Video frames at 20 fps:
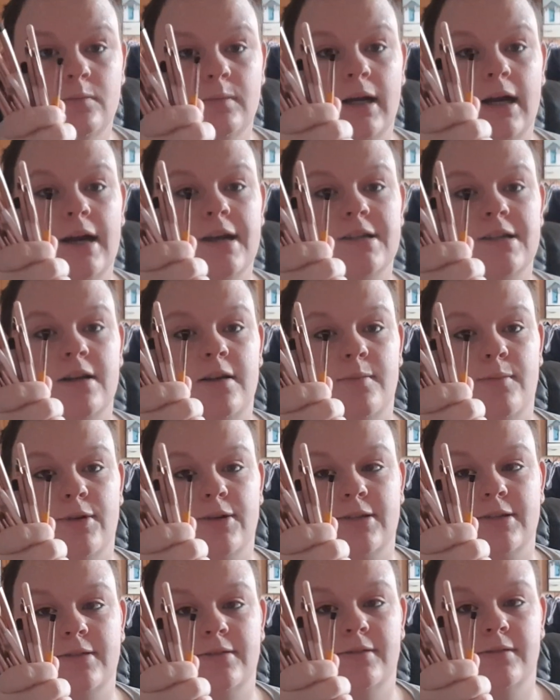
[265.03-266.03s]
my eyeshadow
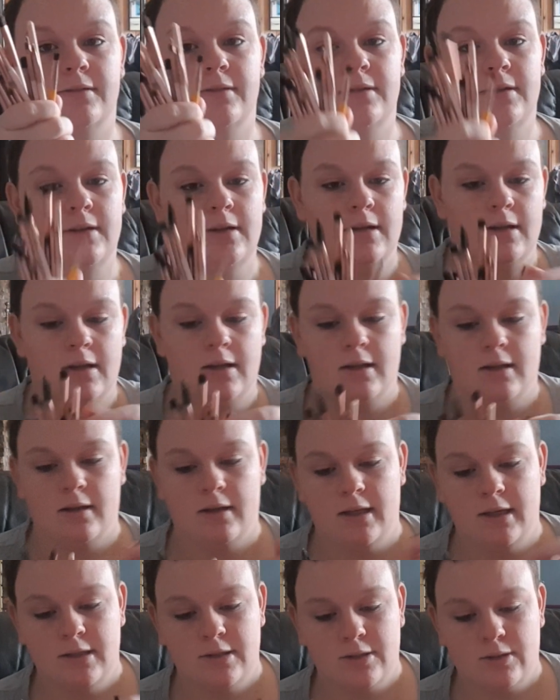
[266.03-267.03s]
brushes.
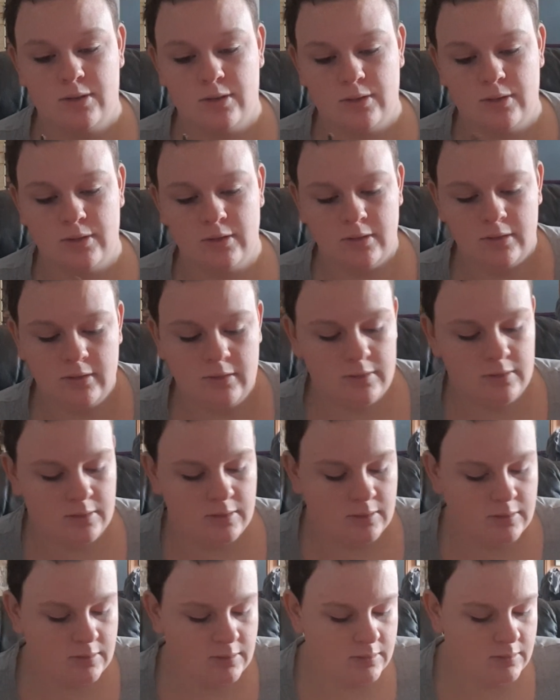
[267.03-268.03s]
These two,
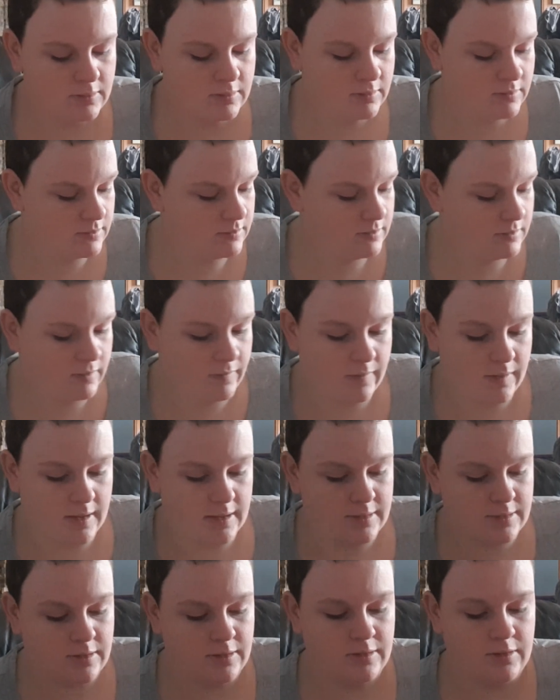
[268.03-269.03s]
if you
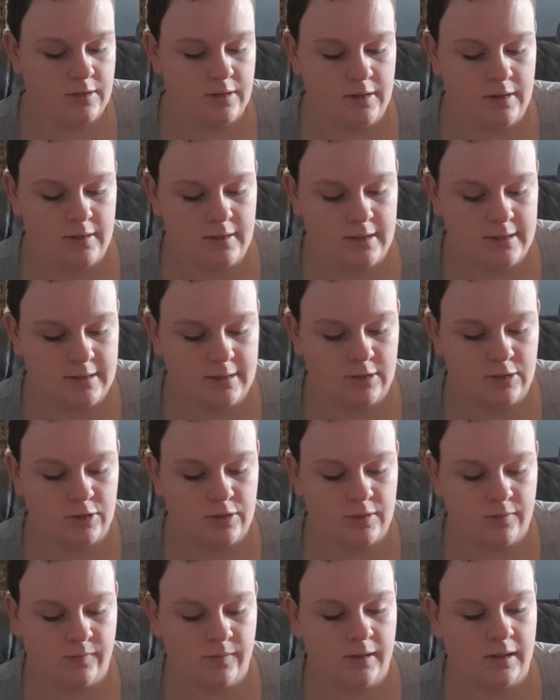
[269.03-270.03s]
guys don't know, these are two
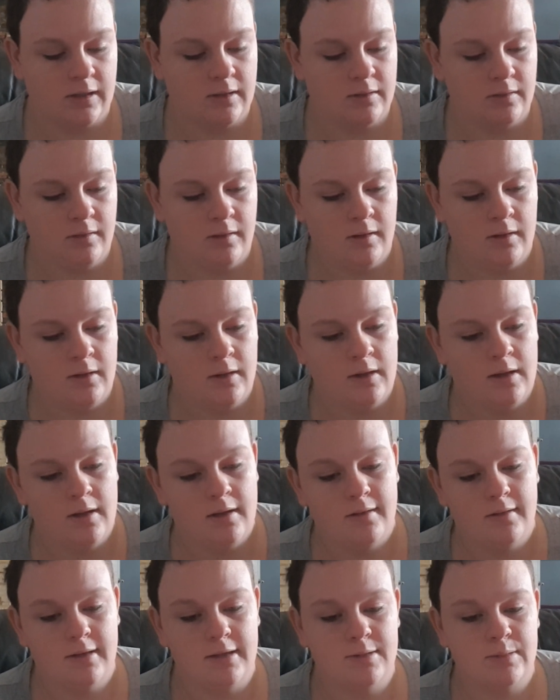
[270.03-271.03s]
different coloured.
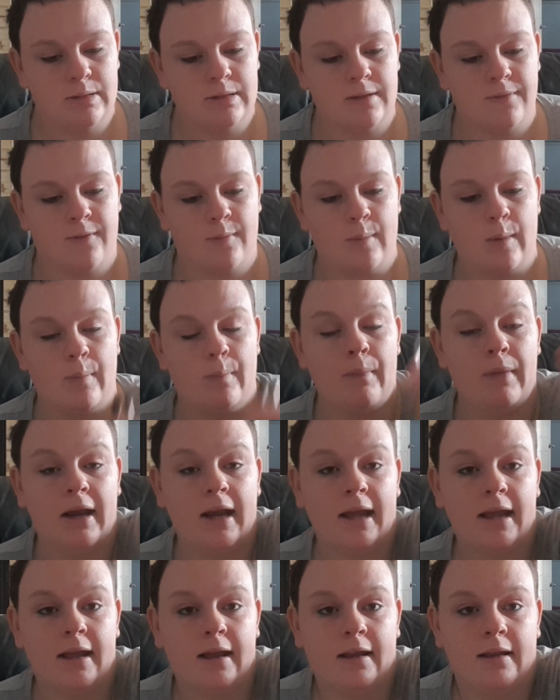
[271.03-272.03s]
These ones are from a
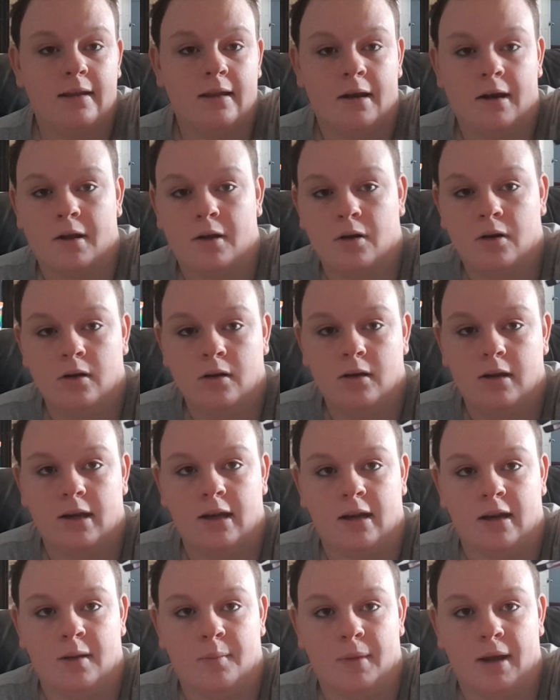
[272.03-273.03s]
mini kit that I got
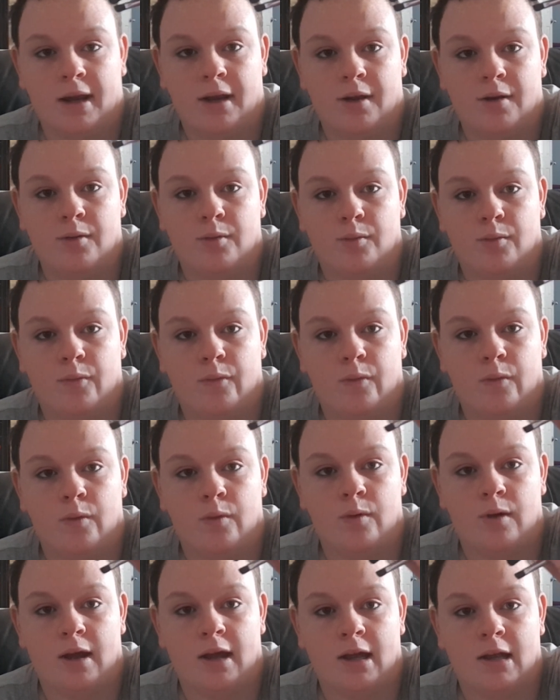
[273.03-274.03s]
in the mail
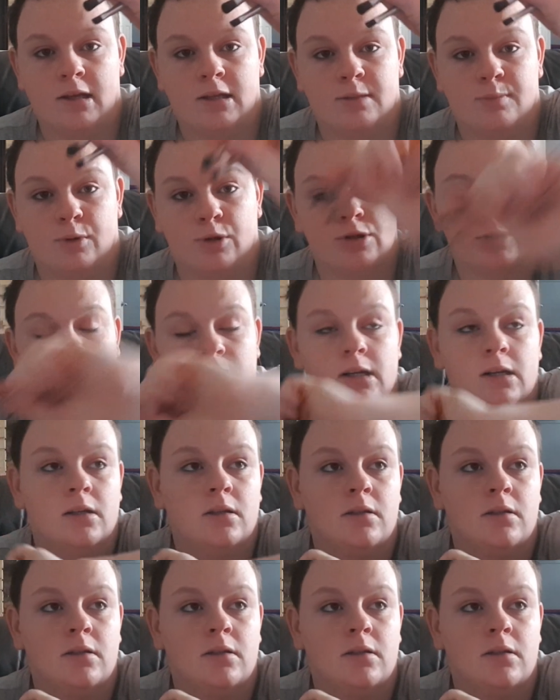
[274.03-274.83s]
for a sponsor.